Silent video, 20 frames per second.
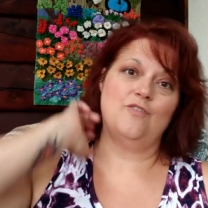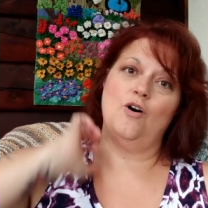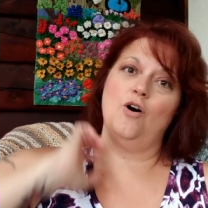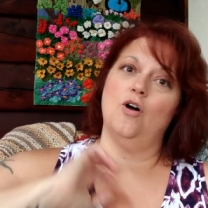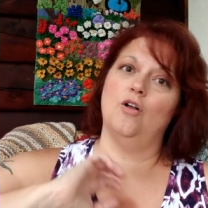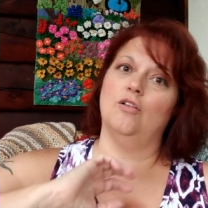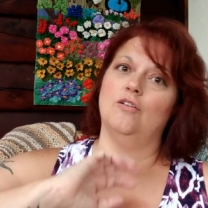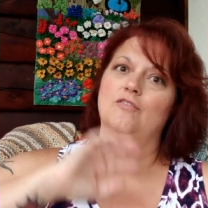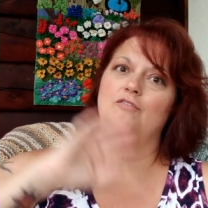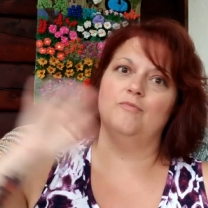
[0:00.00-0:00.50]

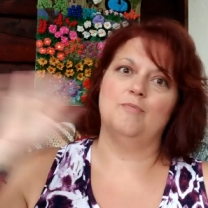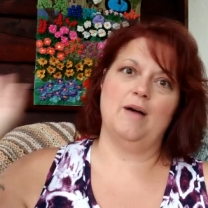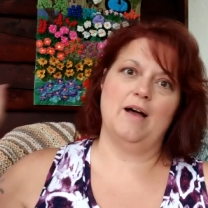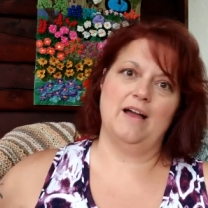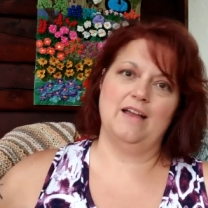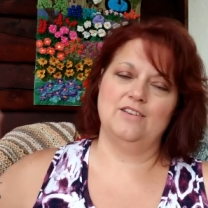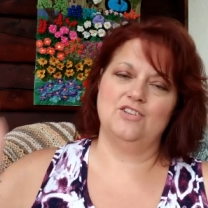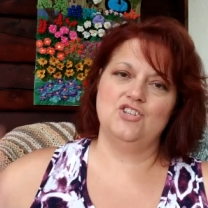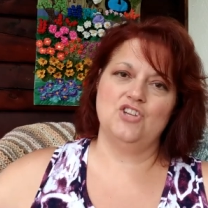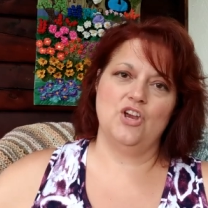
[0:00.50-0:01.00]
all of
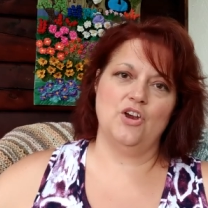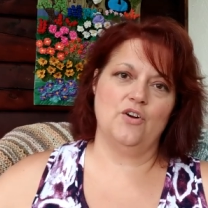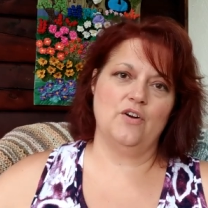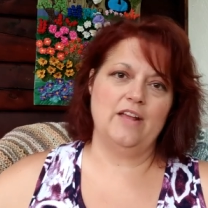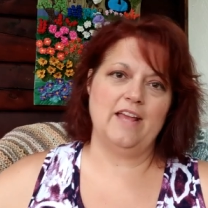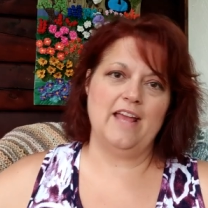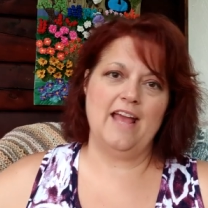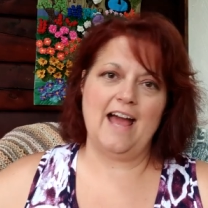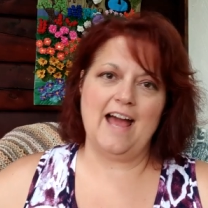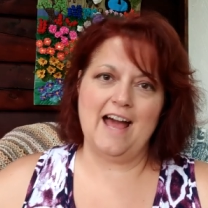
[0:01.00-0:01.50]
my
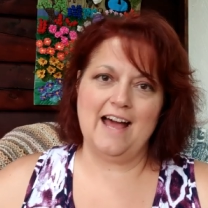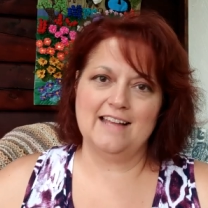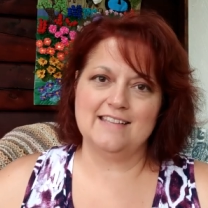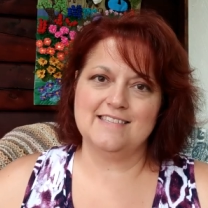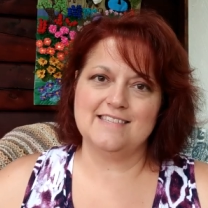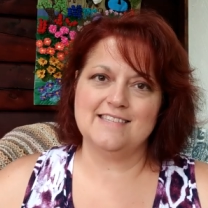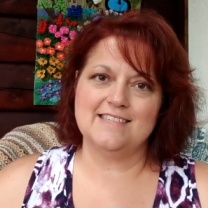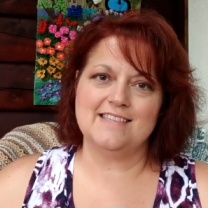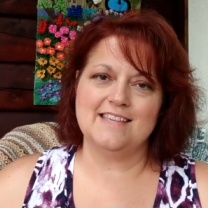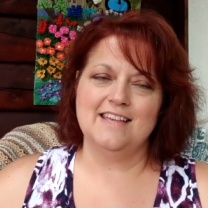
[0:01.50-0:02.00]
charity
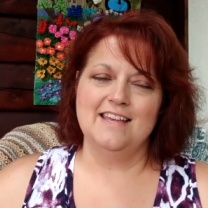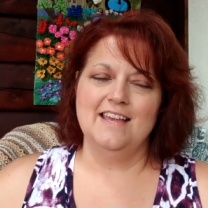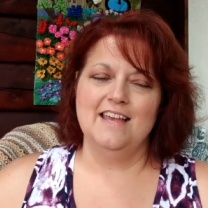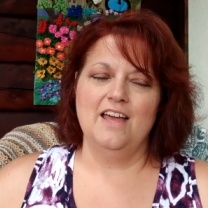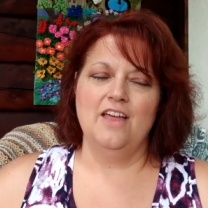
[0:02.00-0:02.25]
hats